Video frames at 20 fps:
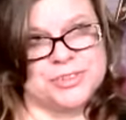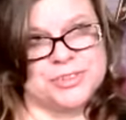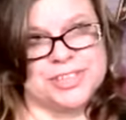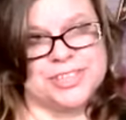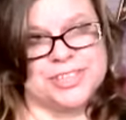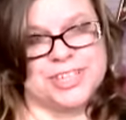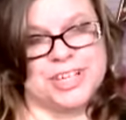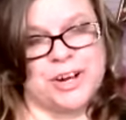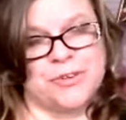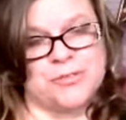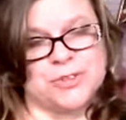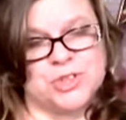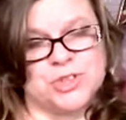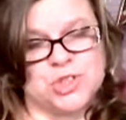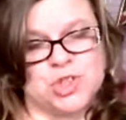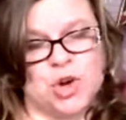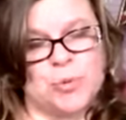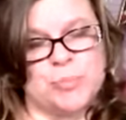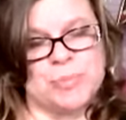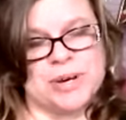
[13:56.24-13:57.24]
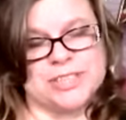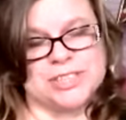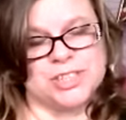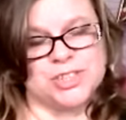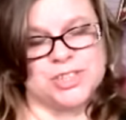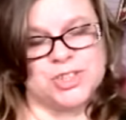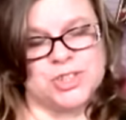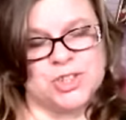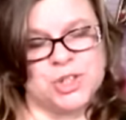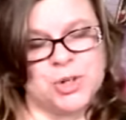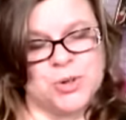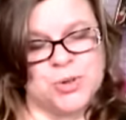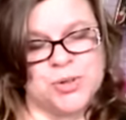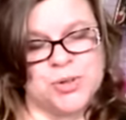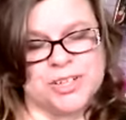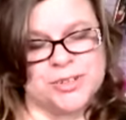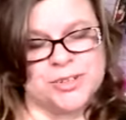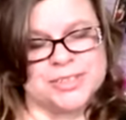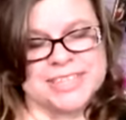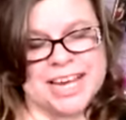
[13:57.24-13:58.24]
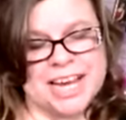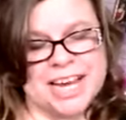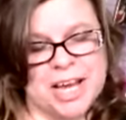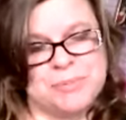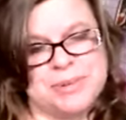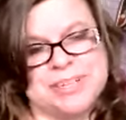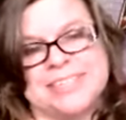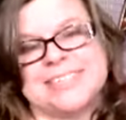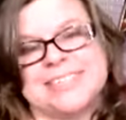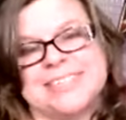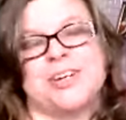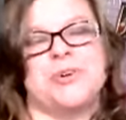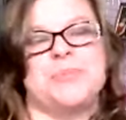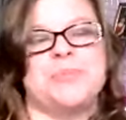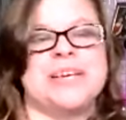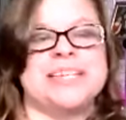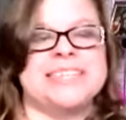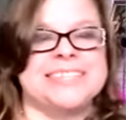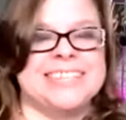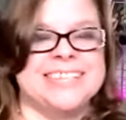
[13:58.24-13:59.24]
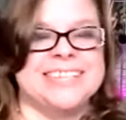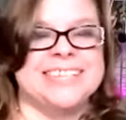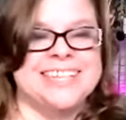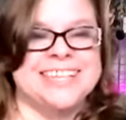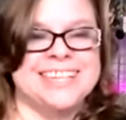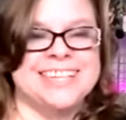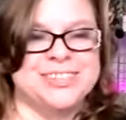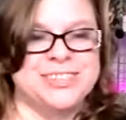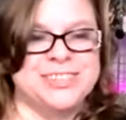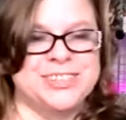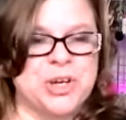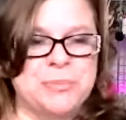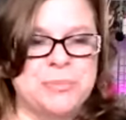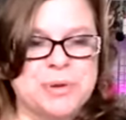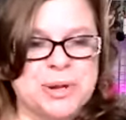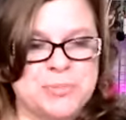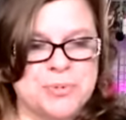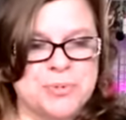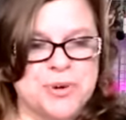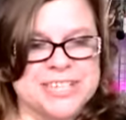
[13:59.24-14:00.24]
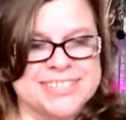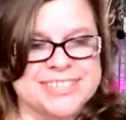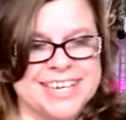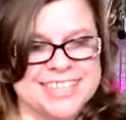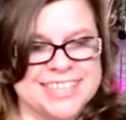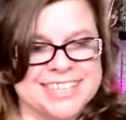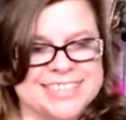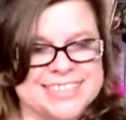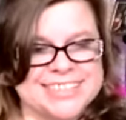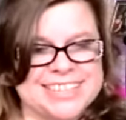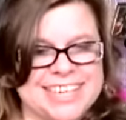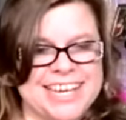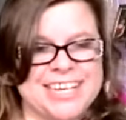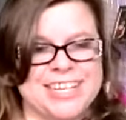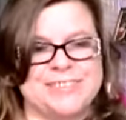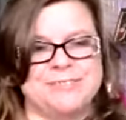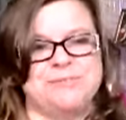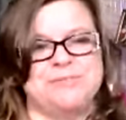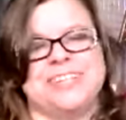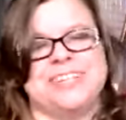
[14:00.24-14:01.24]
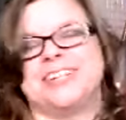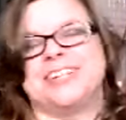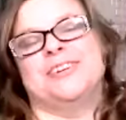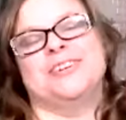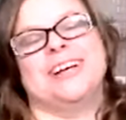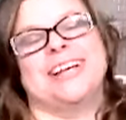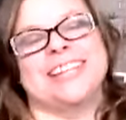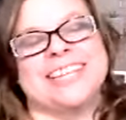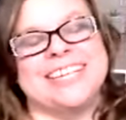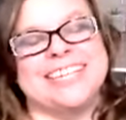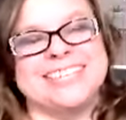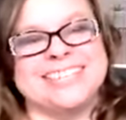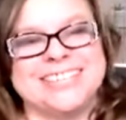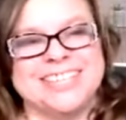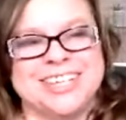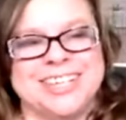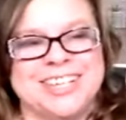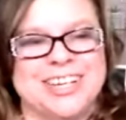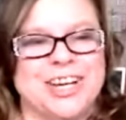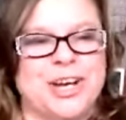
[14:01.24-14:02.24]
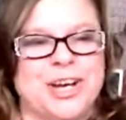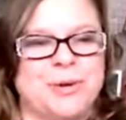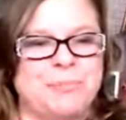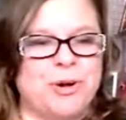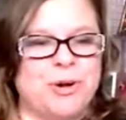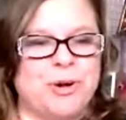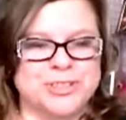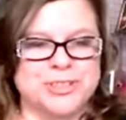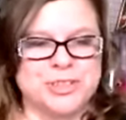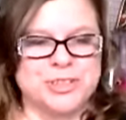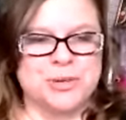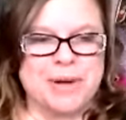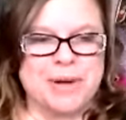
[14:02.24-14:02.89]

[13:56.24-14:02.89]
can cover so much in so little time and it's so amazing there's so many points i could take you know at least a multitude of